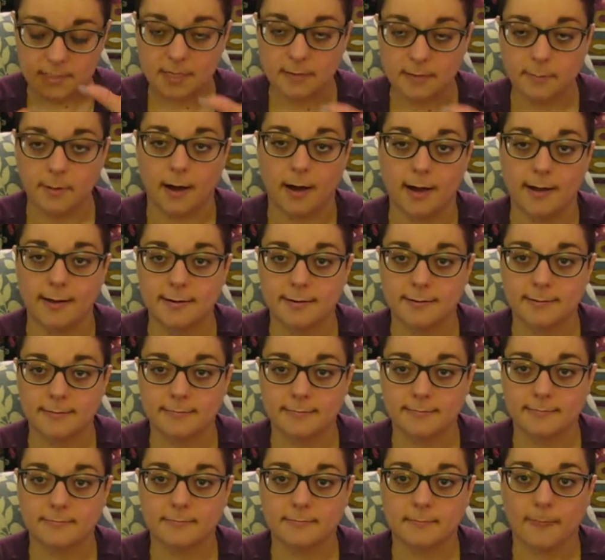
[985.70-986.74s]
But
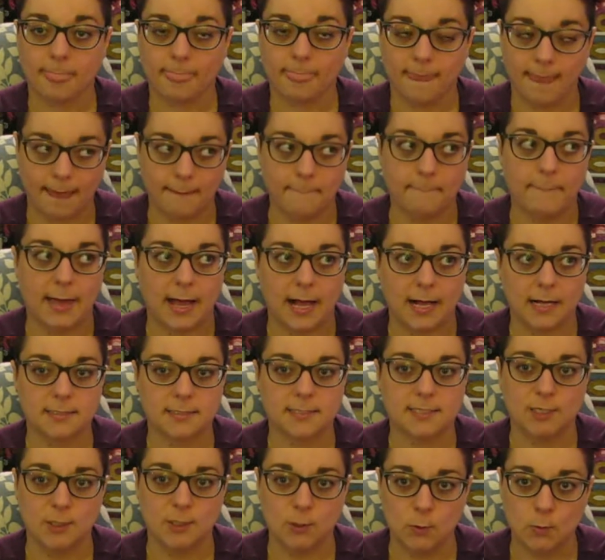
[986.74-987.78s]
getting back
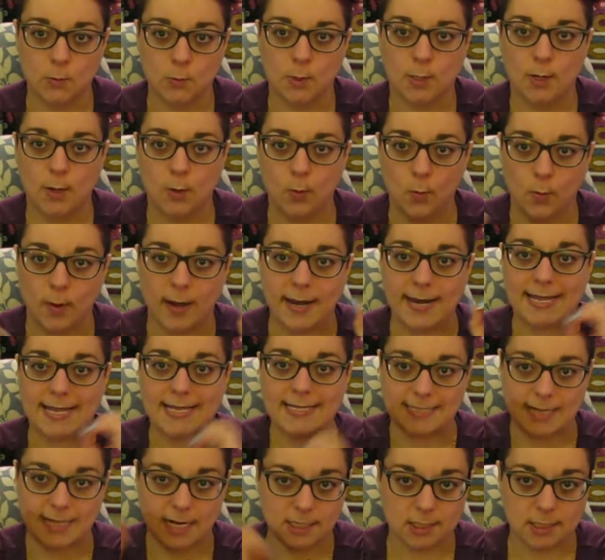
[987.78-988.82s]
to what
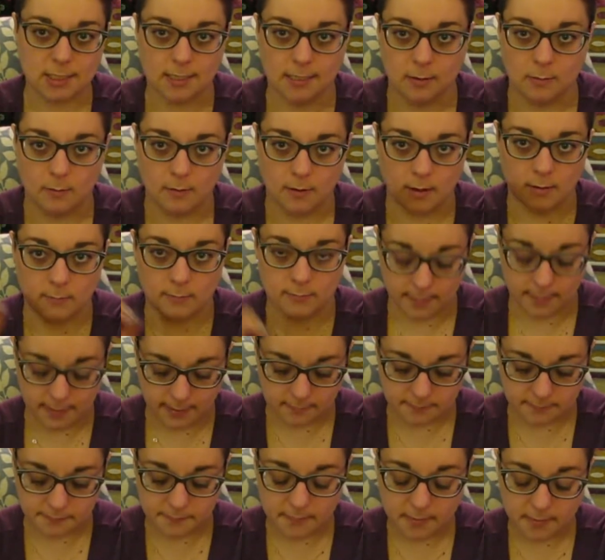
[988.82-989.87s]
is actually going on with me.